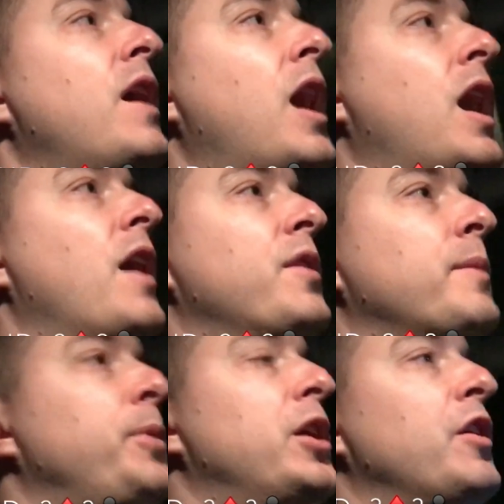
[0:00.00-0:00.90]
Uh, the
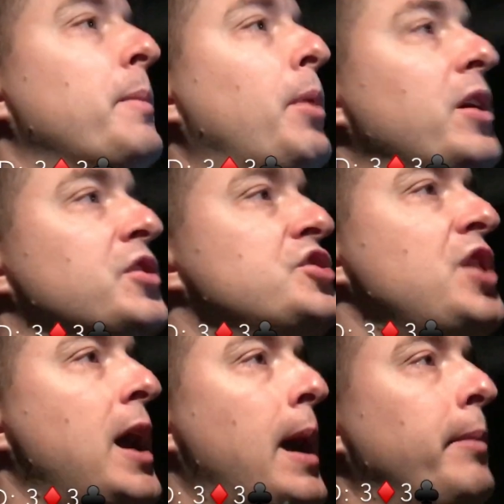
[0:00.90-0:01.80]
player on the button
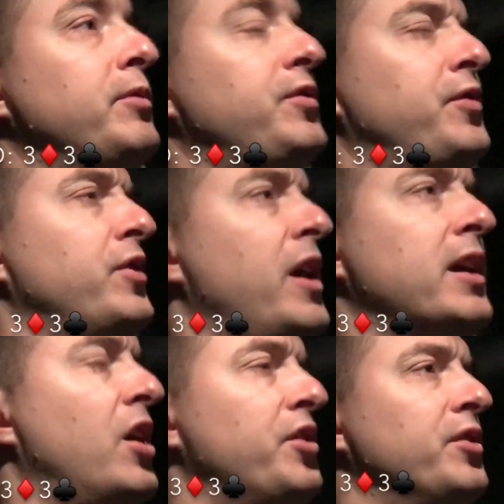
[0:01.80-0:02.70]
jams for
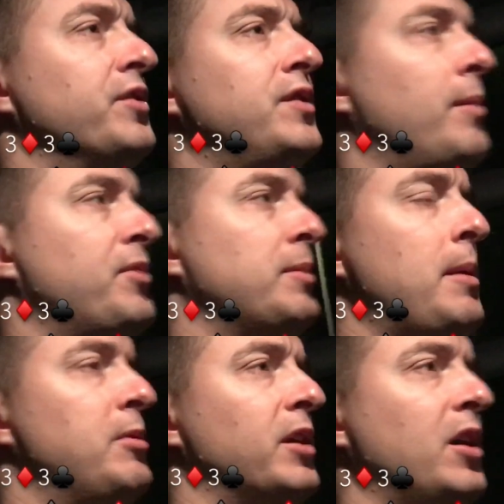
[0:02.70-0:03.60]
like 100 and something,
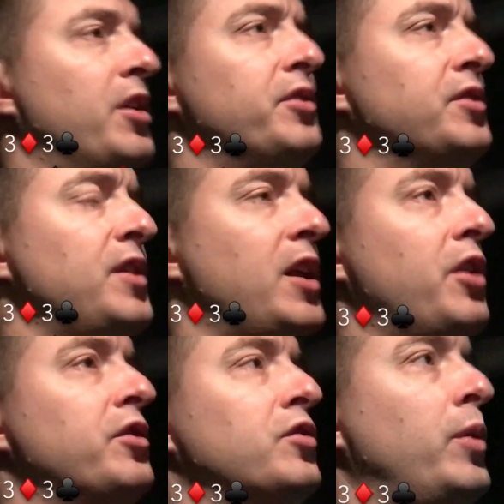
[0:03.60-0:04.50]
maybe like 110,
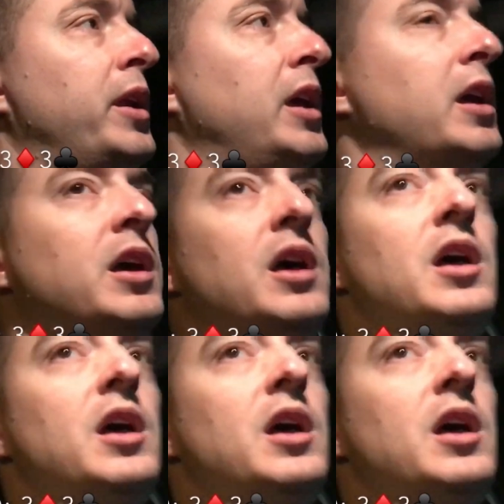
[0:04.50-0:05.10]
120.